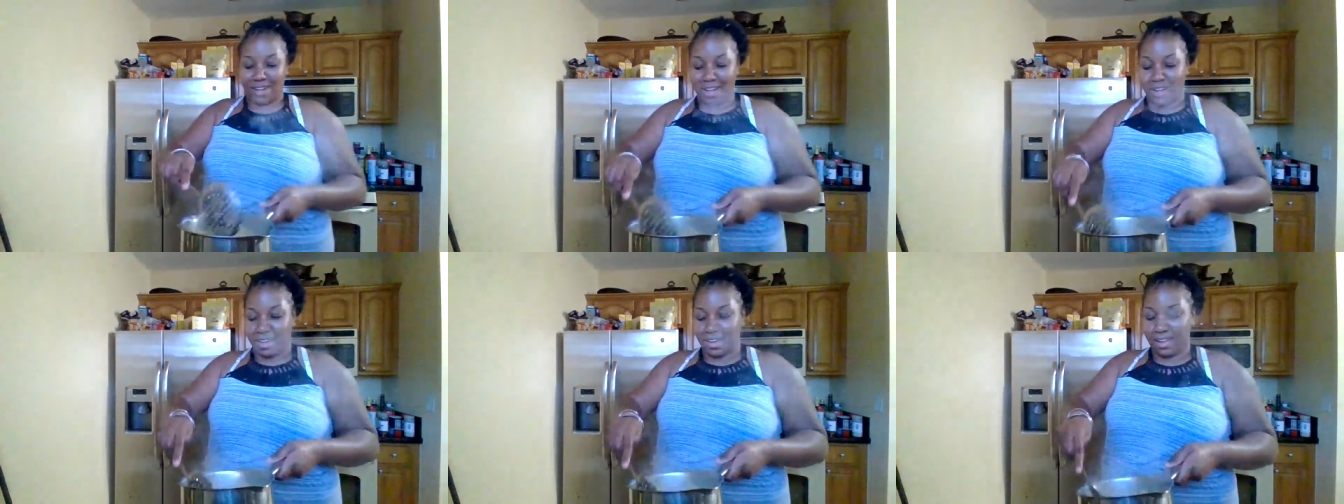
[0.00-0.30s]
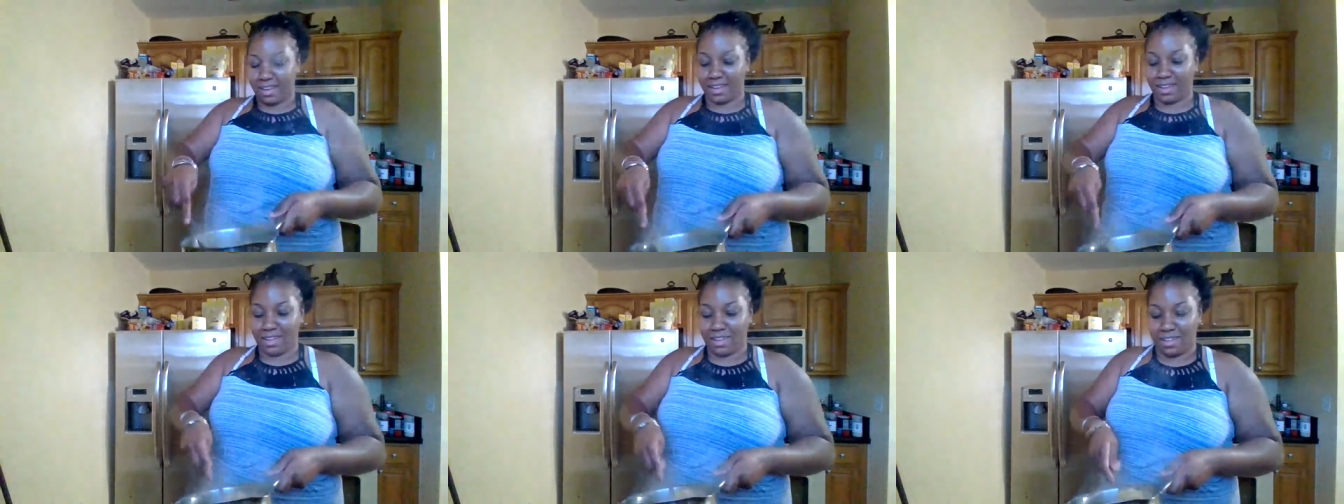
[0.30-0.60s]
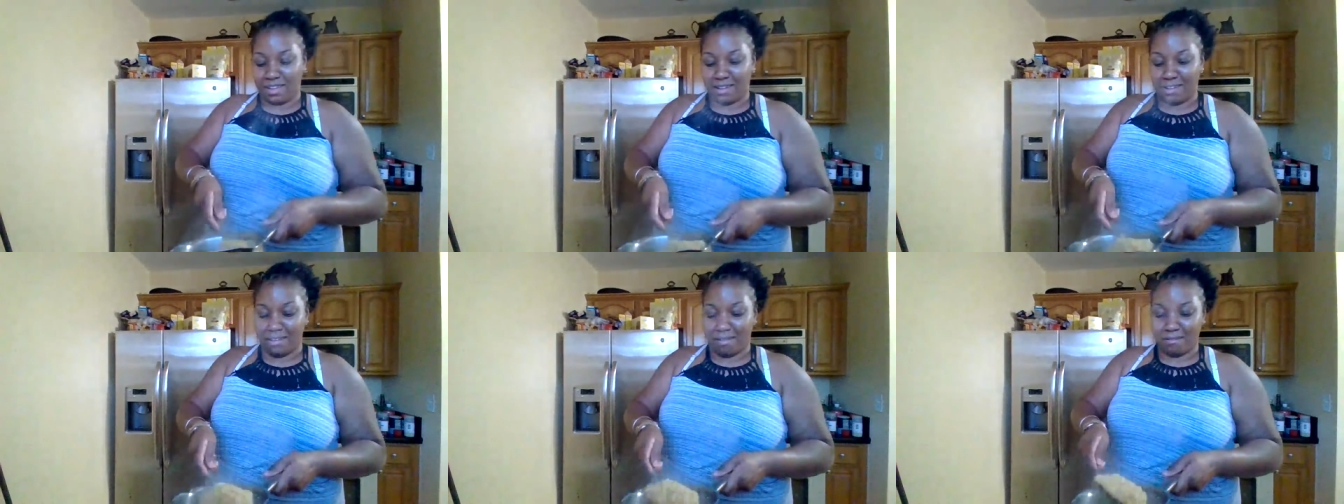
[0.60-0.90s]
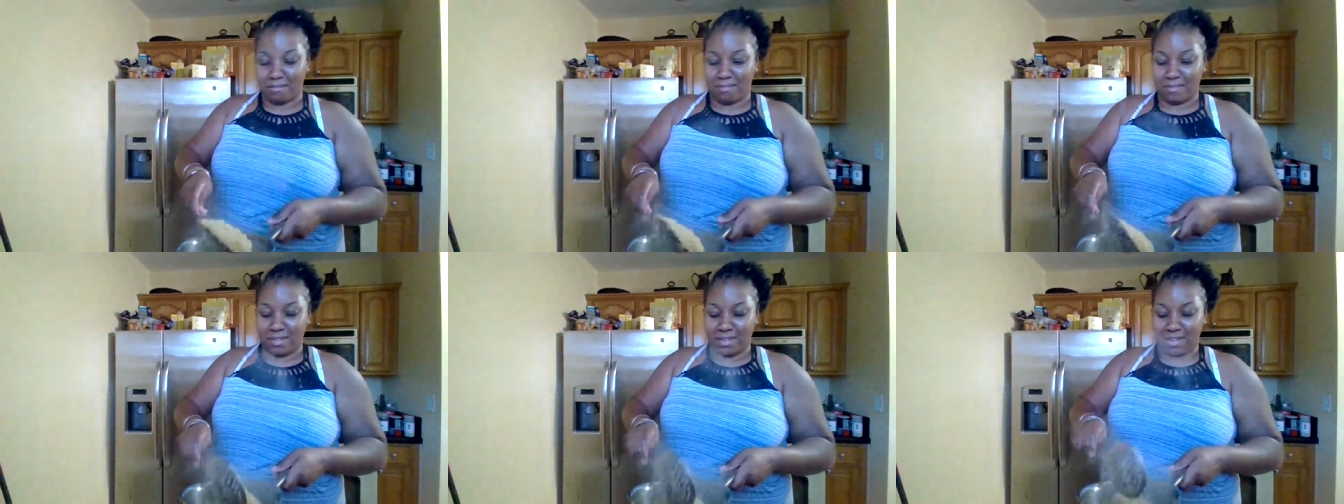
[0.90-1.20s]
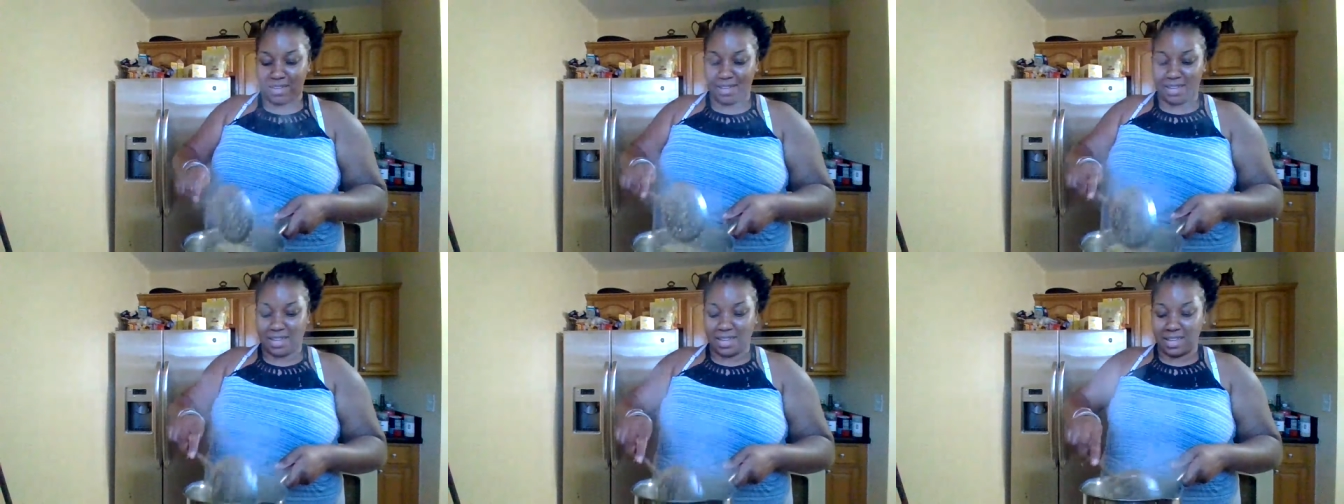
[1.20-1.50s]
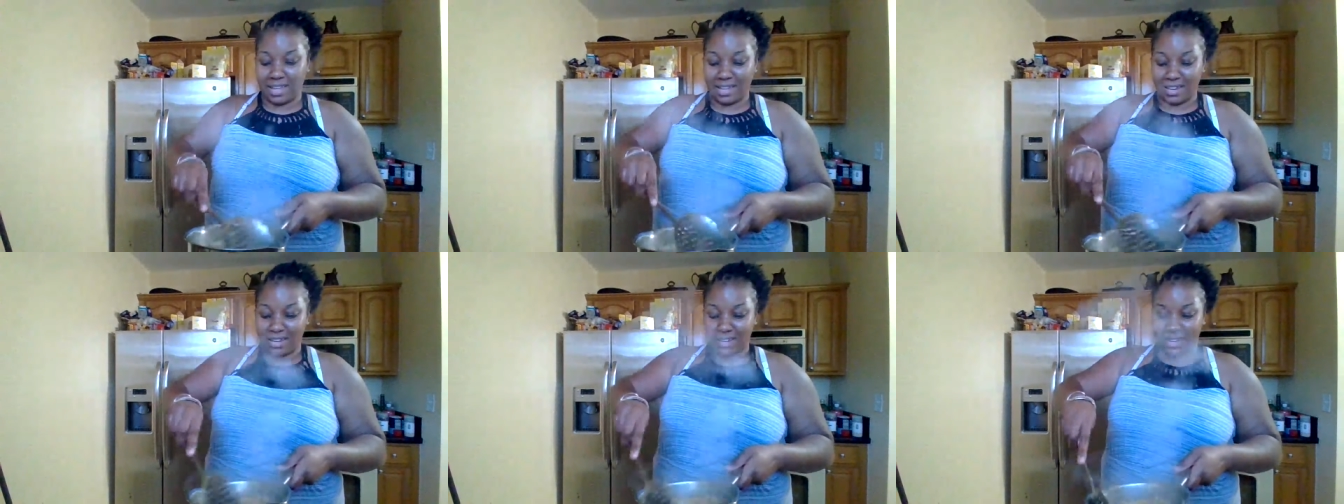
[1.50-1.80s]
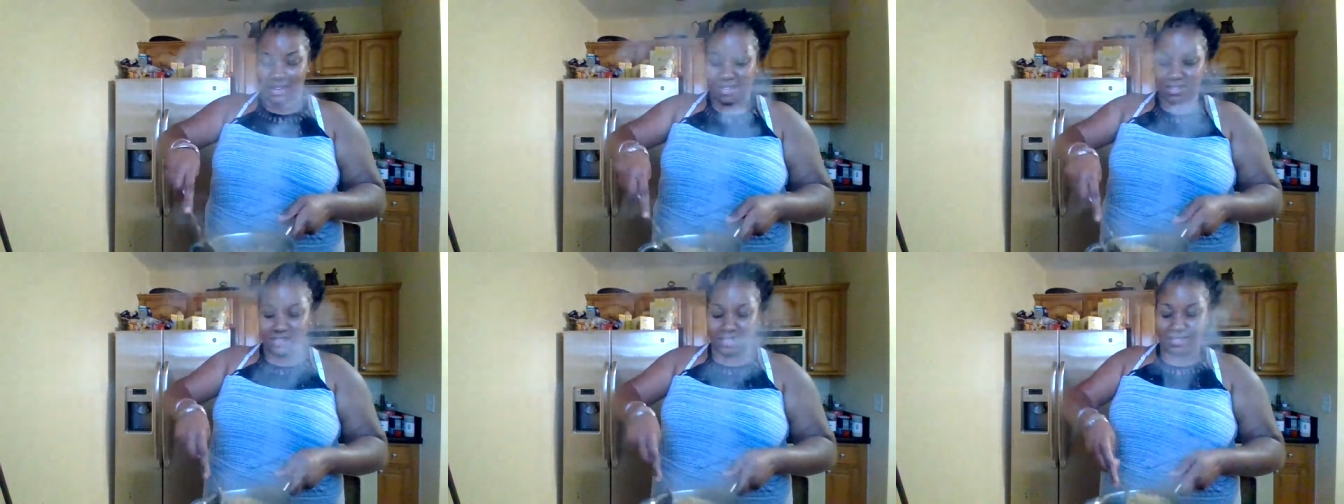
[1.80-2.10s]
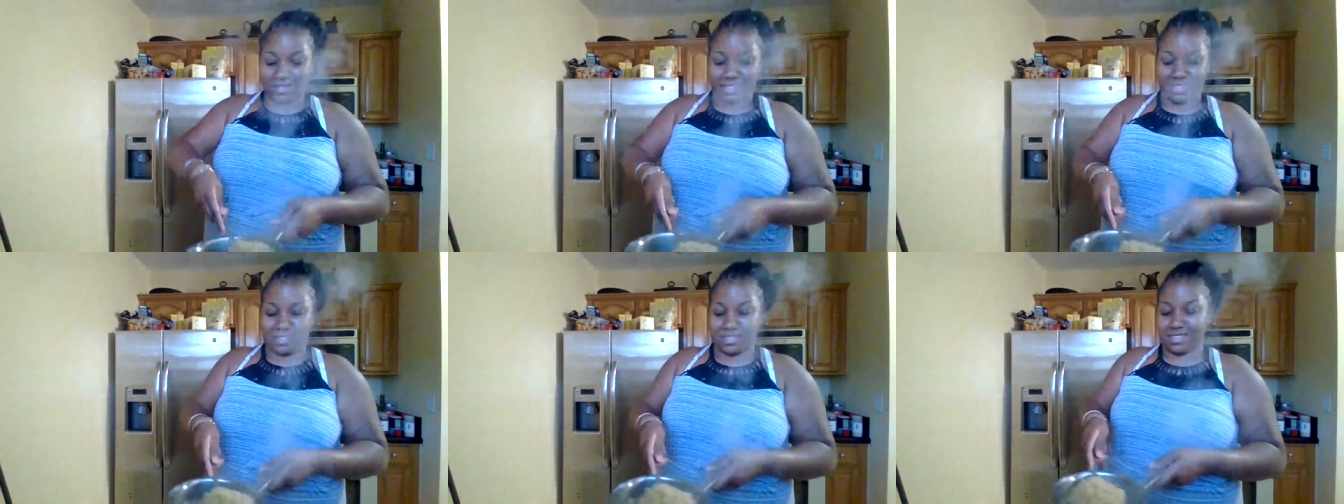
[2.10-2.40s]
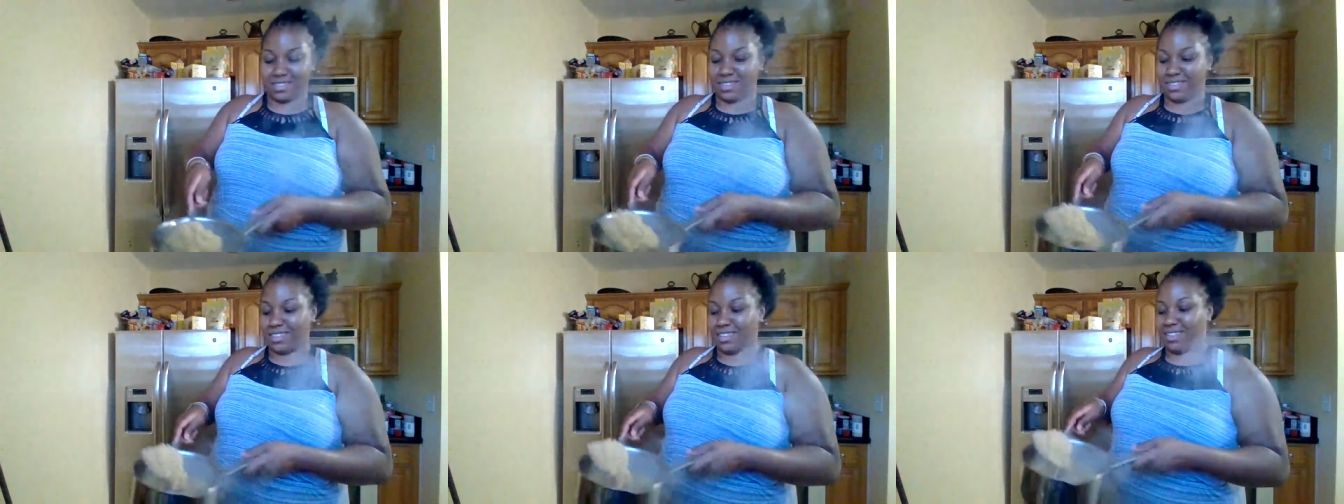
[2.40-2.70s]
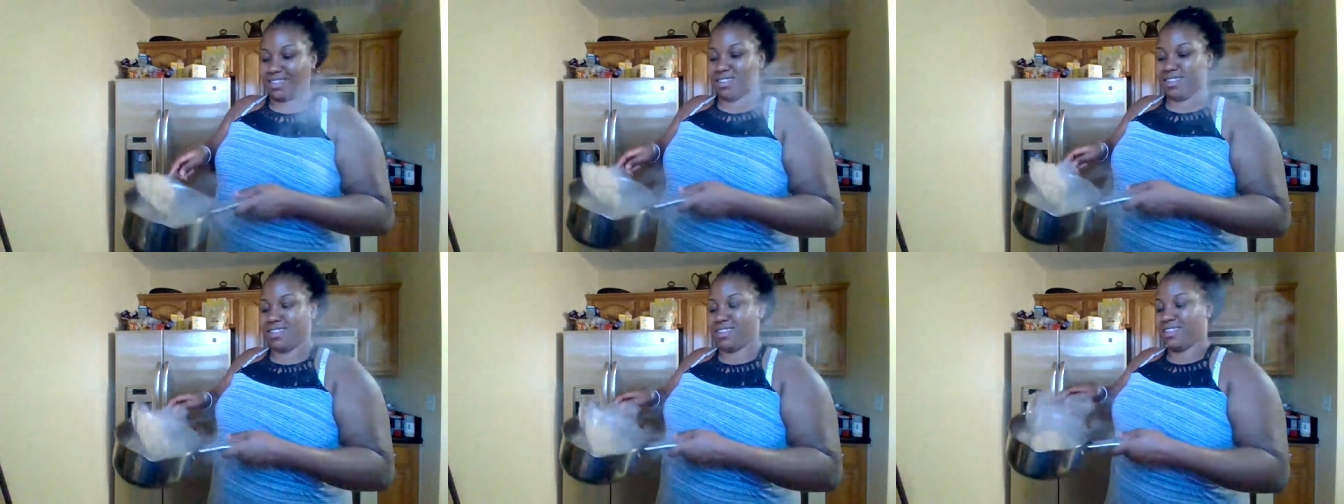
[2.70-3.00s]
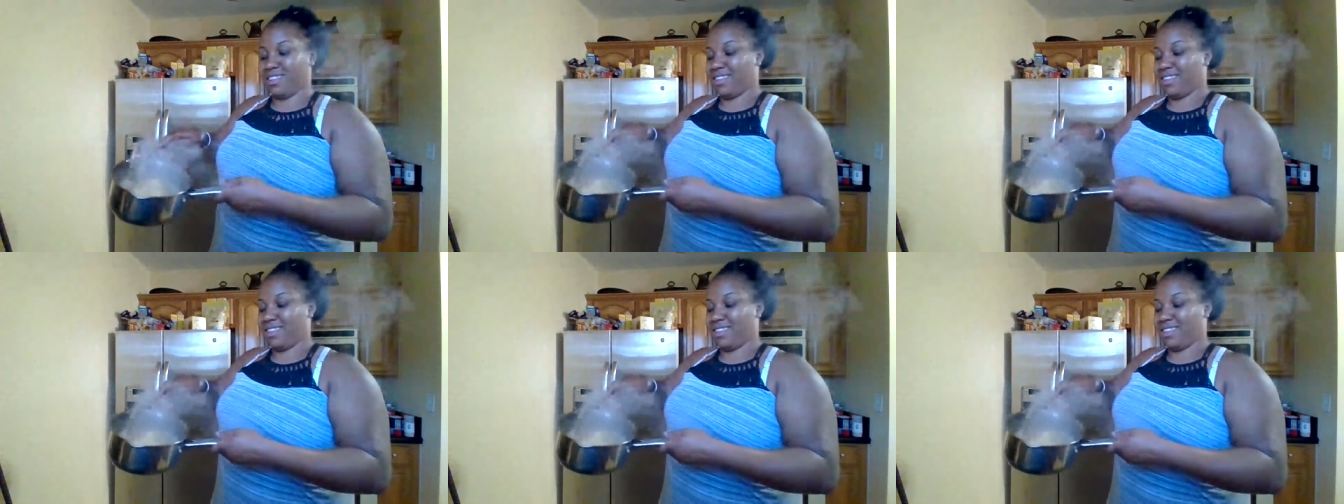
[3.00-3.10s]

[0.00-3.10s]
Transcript: I am killing this.